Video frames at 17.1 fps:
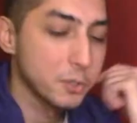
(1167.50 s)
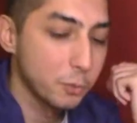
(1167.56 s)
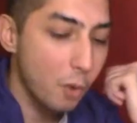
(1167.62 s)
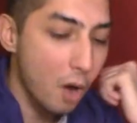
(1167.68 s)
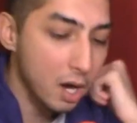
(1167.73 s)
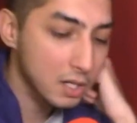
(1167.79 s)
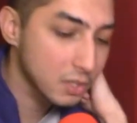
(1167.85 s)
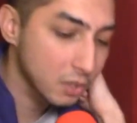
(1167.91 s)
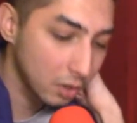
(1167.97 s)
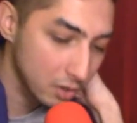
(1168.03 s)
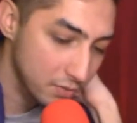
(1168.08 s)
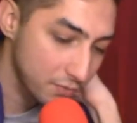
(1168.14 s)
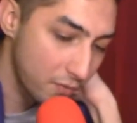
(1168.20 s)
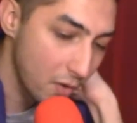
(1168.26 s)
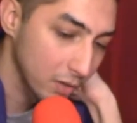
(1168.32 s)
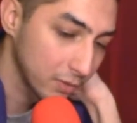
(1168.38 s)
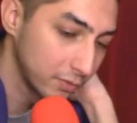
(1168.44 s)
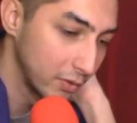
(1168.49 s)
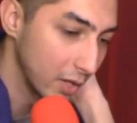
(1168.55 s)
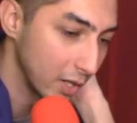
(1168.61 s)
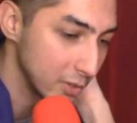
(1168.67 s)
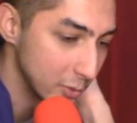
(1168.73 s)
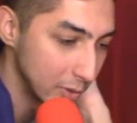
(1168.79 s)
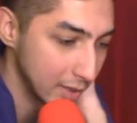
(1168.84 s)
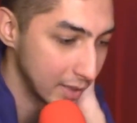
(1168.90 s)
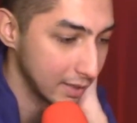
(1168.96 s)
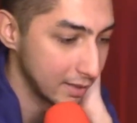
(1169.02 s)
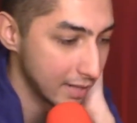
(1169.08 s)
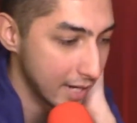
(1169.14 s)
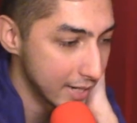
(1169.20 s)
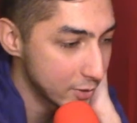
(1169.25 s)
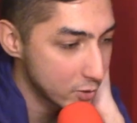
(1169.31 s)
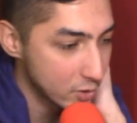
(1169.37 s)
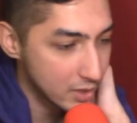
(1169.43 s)
it's Rockstar's fault for not doing an
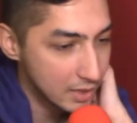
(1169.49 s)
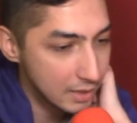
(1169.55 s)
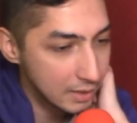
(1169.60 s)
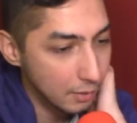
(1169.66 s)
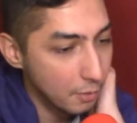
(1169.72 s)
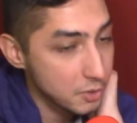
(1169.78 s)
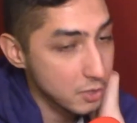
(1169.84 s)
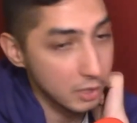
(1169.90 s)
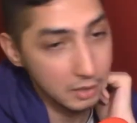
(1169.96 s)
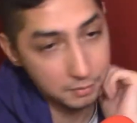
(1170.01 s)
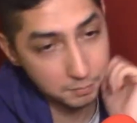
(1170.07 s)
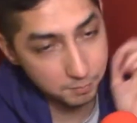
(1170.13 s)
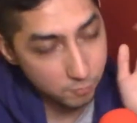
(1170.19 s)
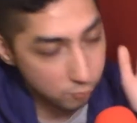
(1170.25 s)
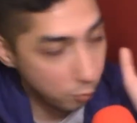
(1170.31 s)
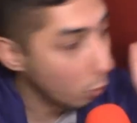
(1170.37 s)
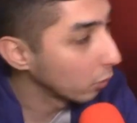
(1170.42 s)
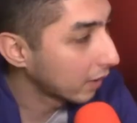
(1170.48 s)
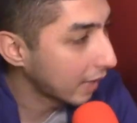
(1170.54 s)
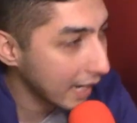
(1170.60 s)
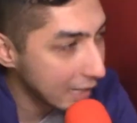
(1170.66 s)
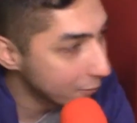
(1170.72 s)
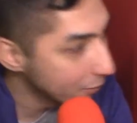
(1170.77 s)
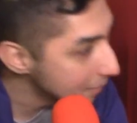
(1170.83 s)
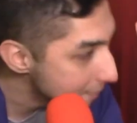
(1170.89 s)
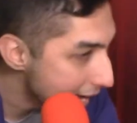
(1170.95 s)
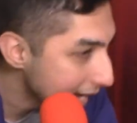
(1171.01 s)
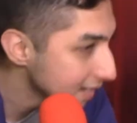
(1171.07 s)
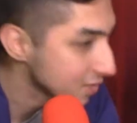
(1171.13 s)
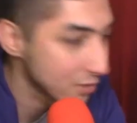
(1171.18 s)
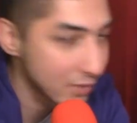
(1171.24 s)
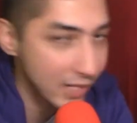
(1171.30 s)
HD, a 4K remaster